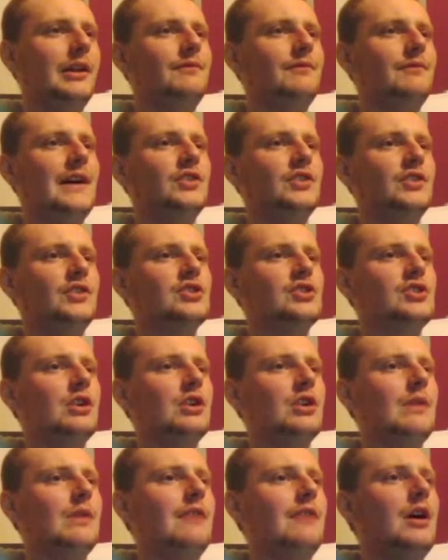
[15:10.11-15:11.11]
Finds Sergio
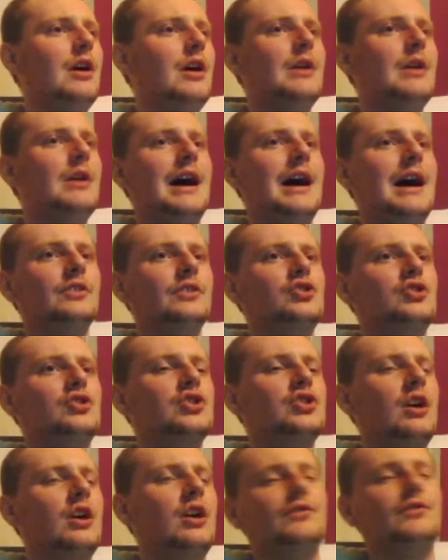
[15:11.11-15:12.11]
Aguero, has a
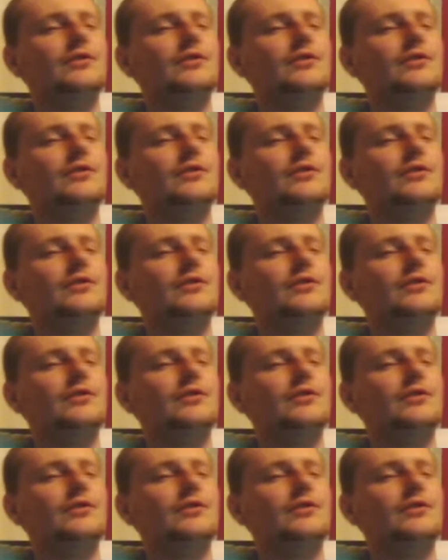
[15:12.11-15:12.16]
shot.